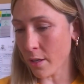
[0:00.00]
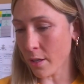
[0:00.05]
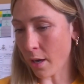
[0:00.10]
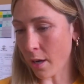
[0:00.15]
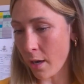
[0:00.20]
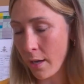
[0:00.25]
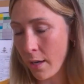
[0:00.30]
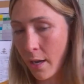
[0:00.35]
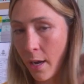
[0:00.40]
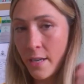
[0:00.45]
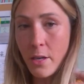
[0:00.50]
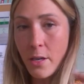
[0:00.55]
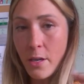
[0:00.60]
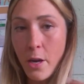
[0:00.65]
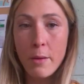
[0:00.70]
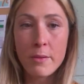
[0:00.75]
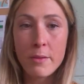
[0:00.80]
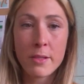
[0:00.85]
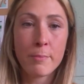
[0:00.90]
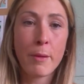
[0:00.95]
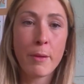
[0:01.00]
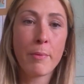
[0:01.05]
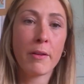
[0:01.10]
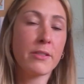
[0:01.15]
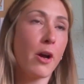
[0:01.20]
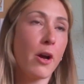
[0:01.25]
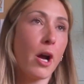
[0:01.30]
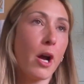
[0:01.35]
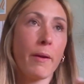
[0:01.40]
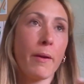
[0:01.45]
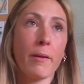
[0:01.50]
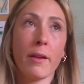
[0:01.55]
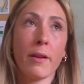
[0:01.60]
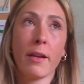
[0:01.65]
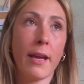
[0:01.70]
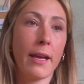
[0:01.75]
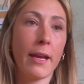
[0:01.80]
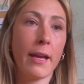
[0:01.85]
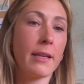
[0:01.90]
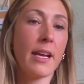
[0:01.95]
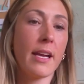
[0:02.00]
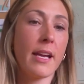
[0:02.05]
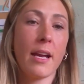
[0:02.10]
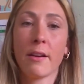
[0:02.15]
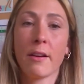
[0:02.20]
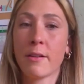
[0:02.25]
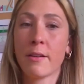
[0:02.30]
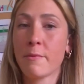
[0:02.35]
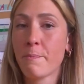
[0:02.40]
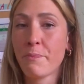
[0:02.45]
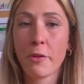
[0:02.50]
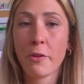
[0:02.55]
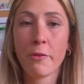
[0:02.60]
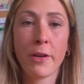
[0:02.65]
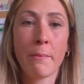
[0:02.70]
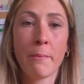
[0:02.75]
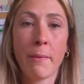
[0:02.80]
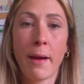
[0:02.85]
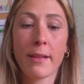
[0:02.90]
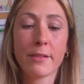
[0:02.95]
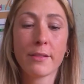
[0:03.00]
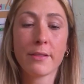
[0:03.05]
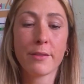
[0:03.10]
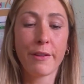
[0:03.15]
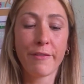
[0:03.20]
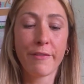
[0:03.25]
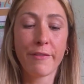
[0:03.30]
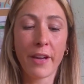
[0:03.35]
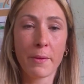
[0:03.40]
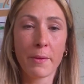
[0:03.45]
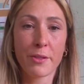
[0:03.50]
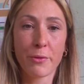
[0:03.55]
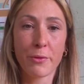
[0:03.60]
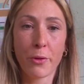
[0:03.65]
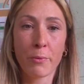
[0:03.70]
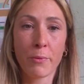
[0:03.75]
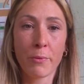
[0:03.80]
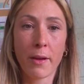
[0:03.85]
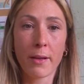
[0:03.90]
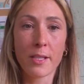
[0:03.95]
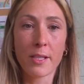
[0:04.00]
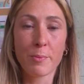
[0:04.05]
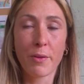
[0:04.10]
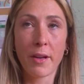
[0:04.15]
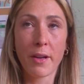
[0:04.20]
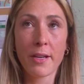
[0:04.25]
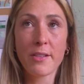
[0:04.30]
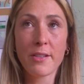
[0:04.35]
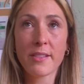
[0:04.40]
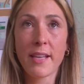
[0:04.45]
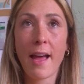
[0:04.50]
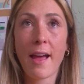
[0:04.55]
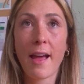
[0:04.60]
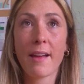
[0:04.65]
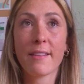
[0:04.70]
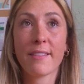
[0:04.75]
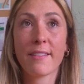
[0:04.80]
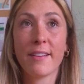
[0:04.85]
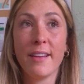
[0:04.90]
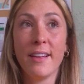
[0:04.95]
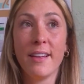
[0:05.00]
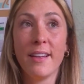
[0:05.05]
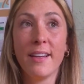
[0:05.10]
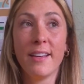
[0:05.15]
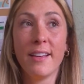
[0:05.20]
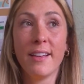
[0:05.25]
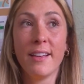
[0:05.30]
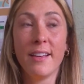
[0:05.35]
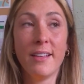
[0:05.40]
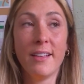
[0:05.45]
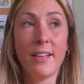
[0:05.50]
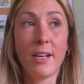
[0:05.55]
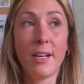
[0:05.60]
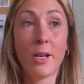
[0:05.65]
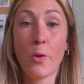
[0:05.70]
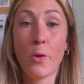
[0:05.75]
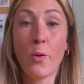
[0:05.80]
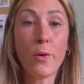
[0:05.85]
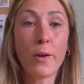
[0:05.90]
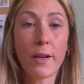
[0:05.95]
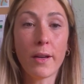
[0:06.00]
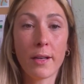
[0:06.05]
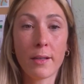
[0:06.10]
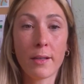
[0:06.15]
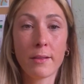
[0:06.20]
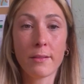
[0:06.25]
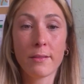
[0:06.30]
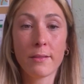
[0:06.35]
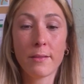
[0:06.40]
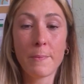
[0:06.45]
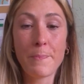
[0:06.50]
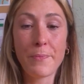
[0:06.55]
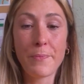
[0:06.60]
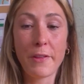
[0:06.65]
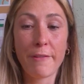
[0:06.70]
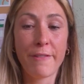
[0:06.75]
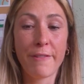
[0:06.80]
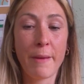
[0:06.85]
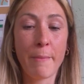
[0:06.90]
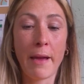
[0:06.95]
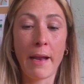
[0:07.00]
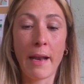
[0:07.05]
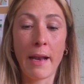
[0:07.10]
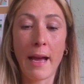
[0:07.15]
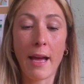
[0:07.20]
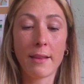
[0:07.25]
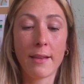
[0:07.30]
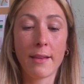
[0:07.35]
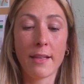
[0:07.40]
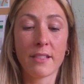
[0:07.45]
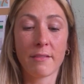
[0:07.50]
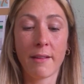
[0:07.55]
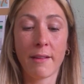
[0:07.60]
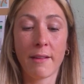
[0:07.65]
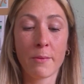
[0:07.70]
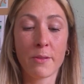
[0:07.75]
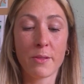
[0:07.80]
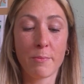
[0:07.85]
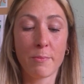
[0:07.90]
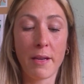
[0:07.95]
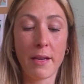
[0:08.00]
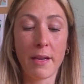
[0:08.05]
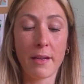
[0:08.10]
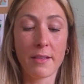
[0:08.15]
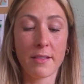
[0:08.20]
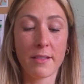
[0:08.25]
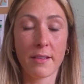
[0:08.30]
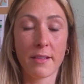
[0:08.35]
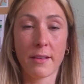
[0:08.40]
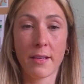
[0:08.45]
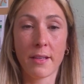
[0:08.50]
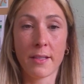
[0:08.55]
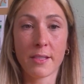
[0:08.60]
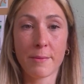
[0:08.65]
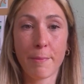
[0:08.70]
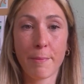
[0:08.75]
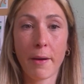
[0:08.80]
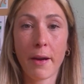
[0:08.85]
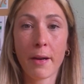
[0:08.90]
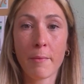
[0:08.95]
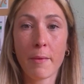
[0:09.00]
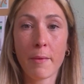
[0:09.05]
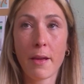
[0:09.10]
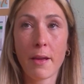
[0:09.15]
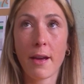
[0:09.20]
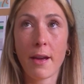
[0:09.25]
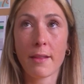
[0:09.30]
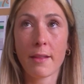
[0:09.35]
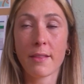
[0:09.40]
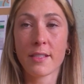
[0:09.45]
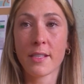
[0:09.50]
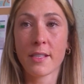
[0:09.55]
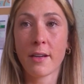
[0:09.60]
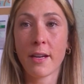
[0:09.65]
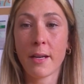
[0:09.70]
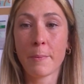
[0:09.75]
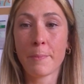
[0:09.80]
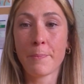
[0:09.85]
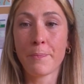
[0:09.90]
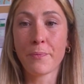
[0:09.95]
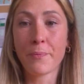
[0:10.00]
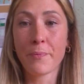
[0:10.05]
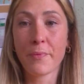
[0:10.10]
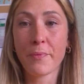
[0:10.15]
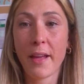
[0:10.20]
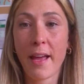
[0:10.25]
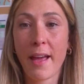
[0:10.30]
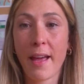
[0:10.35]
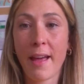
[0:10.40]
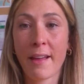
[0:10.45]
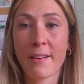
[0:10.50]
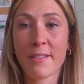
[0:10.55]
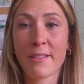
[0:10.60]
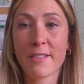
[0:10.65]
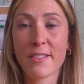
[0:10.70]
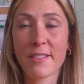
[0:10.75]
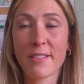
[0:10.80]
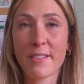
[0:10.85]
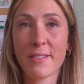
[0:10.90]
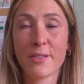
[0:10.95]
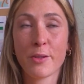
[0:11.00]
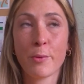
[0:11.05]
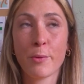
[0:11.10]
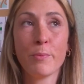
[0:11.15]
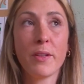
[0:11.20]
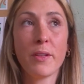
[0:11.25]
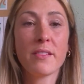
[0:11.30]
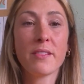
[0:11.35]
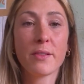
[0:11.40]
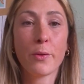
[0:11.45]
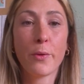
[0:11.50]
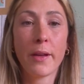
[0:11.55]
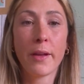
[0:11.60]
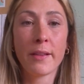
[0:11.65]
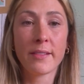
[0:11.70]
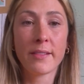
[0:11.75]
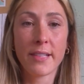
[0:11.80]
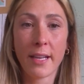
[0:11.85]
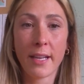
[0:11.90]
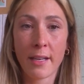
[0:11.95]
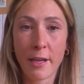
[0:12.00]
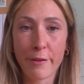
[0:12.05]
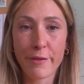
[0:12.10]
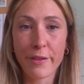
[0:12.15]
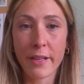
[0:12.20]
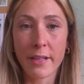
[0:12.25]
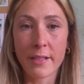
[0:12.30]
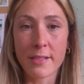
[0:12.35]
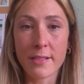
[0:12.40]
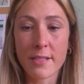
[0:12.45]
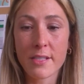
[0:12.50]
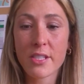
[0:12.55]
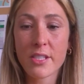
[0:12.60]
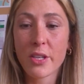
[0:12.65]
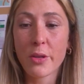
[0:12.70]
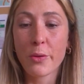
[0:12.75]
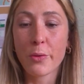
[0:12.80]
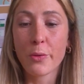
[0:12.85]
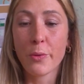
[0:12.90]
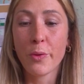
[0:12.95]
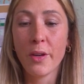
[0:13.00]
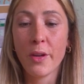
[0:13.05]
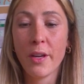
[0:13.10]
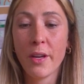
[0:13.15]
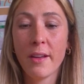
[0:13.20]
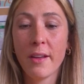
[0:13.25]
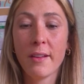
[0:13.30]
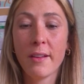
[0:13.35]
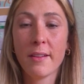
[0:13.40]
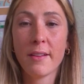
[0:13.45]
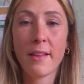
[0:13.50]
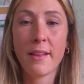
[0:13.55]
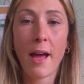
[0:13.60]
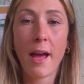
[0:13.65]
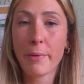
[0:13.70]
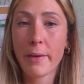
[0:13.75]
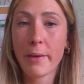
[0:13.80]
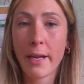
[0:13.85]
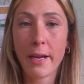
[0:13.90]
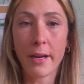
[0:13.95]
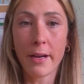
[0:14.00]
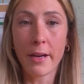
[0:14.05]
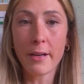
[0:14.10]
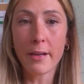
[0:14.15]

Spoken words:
like some people talk about like Katie Taylor and really massively famous role models, but I just had local female athletes around me to inspire me at the time. And something so insignificant to that player,